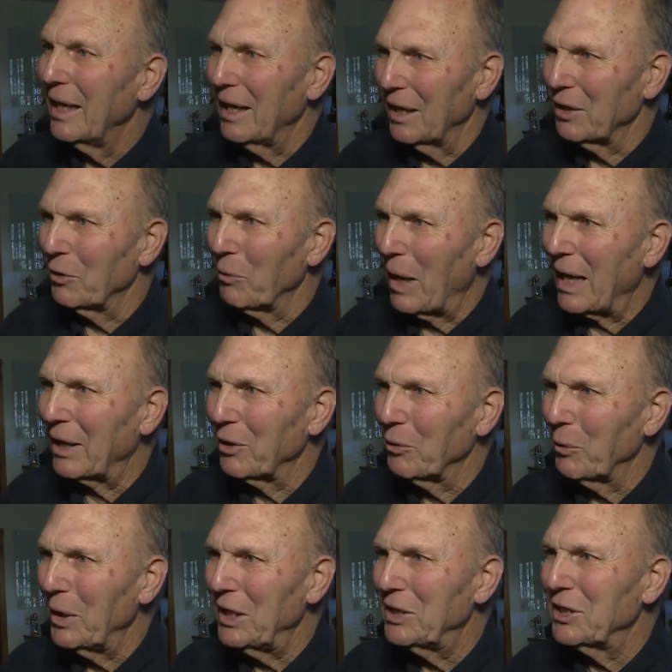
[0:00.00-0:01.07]
El Dorado
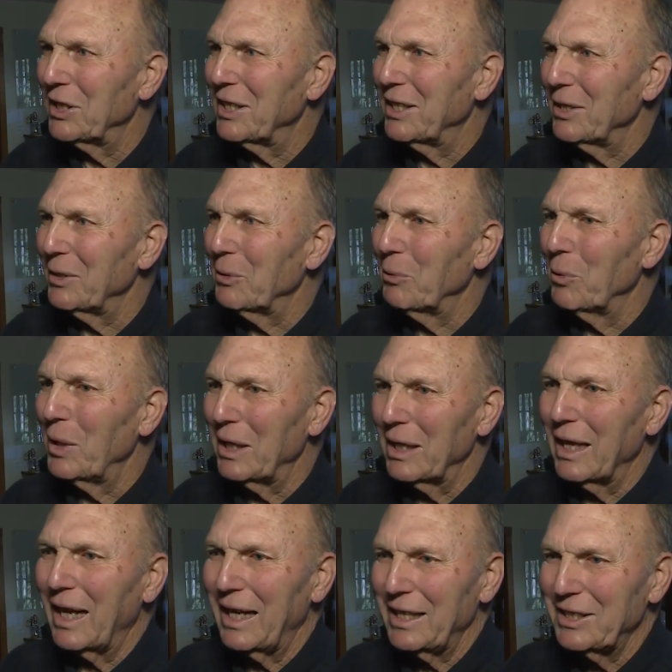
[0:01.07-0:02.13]
region to
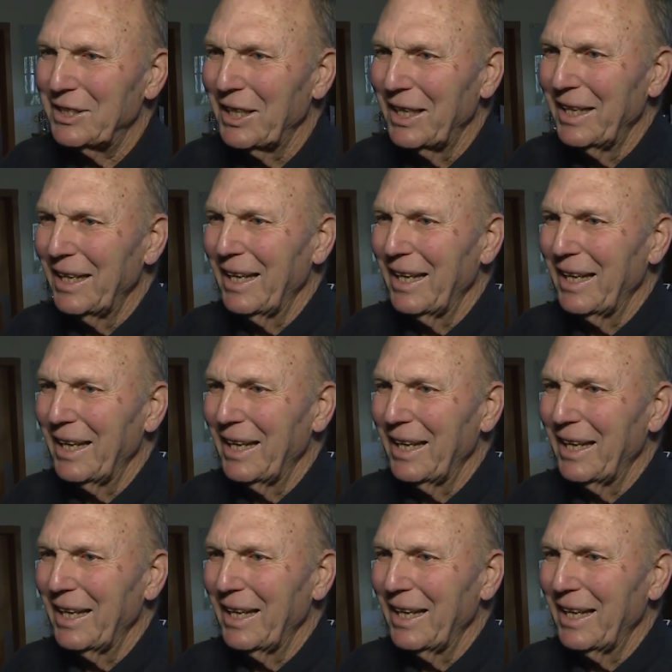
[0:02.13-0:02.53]
realize